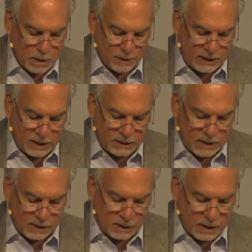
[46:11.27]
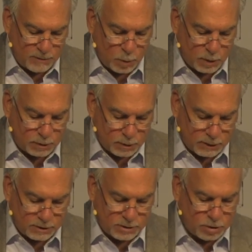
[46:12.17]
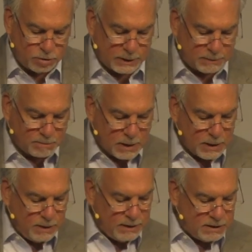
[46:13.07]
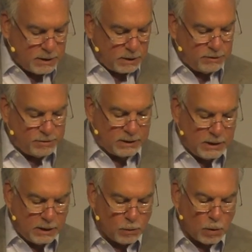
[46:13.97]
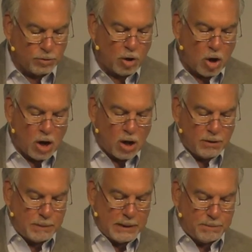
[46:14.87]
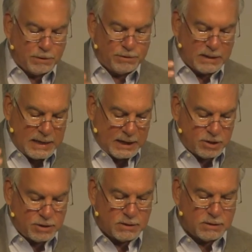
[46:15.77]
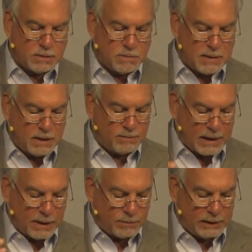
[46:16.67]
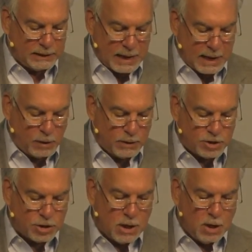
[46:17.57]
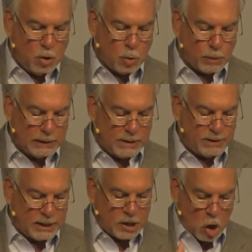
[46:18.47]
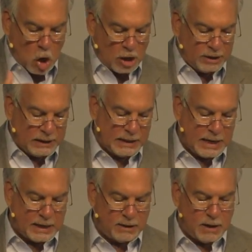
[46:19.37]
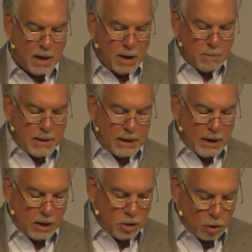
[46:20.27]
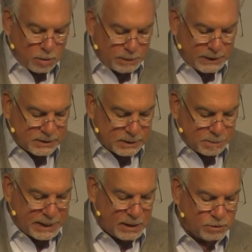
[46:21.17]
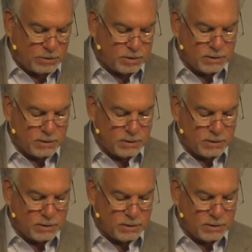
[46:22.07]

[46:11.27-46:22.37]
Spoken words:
The king then gave order, Then Darius the king wrote to all the peoples and nations and men of every language who were living in all the land, may your peace abound.